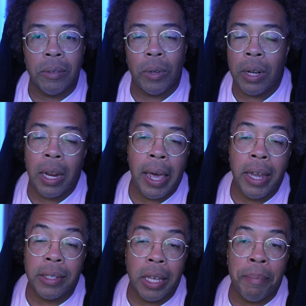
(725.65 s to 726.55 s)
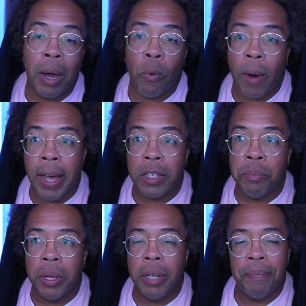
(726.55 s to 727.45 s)
And I hate to say about rights,
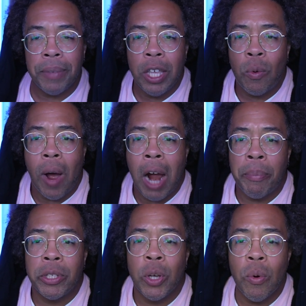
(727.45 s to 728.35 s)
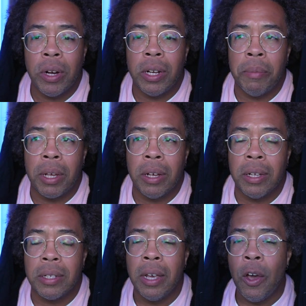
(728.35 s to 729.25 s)
but equal opportunity,
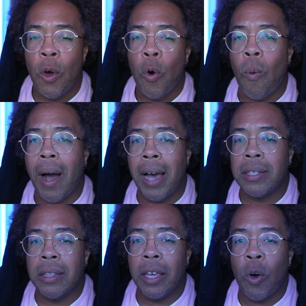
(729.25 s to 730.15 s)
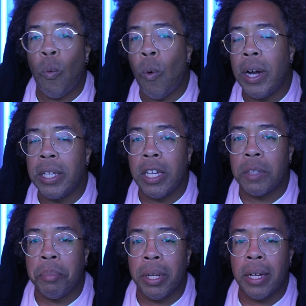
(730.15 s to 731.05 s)
because why is it that one gets
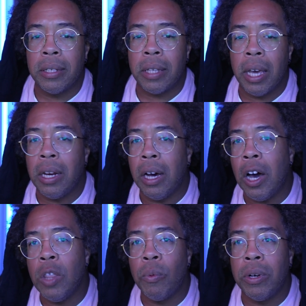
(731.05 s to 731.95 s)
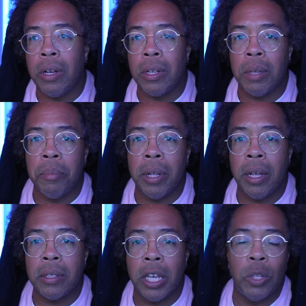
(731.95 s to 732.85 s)
blessed and the other one doesn't get
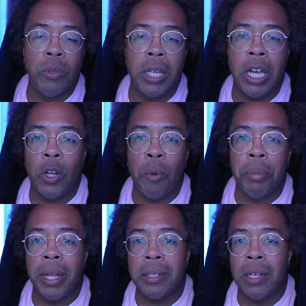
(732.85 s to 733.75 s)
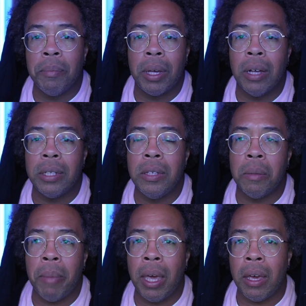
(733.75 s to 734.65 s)
blessed? And you saying don't bless him because he's a
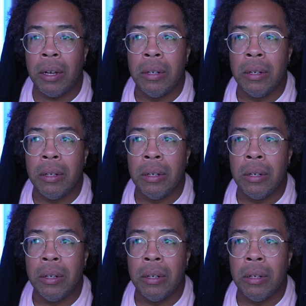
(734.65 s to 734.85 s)
man.